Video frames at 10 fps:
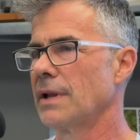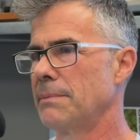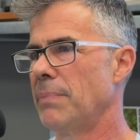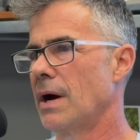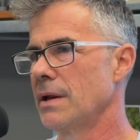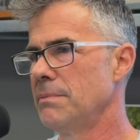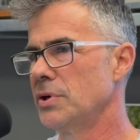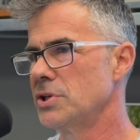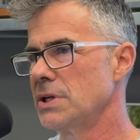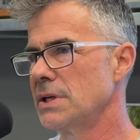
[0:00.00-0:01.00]
like body
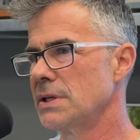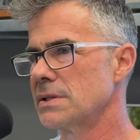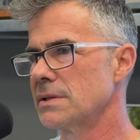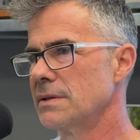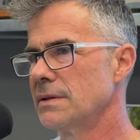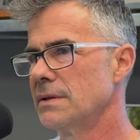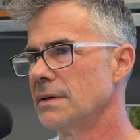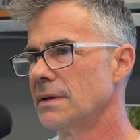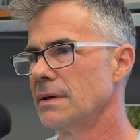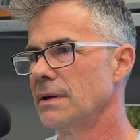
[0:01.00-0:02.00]
bushings,
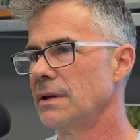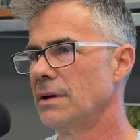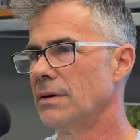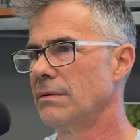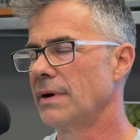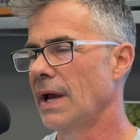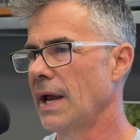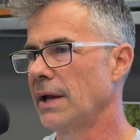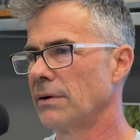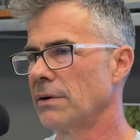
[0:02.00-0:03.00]

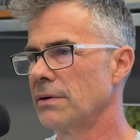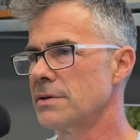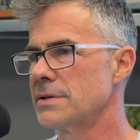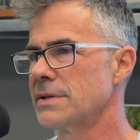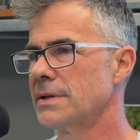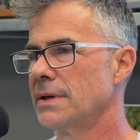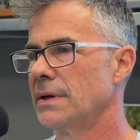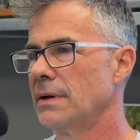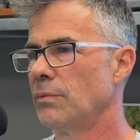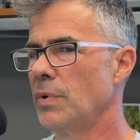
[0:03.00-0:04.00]
hangers.
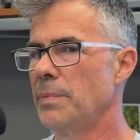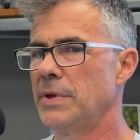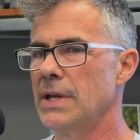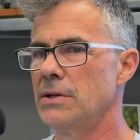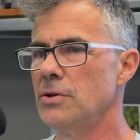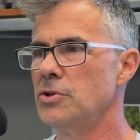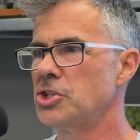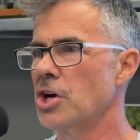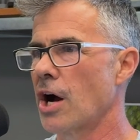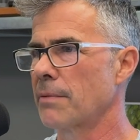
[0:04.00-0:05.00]
We did new
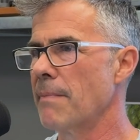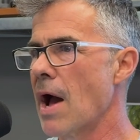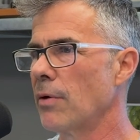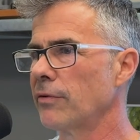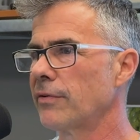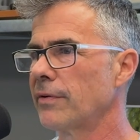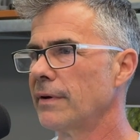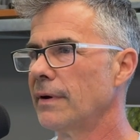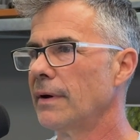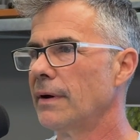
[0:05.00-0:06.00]
shock mounts,
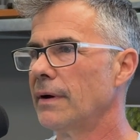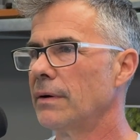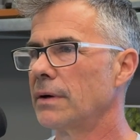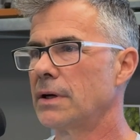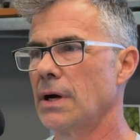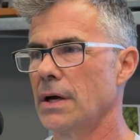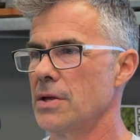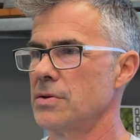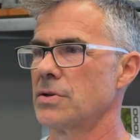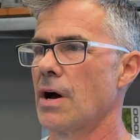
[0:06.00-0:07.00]
cut
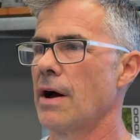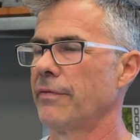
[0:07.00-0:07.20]
those off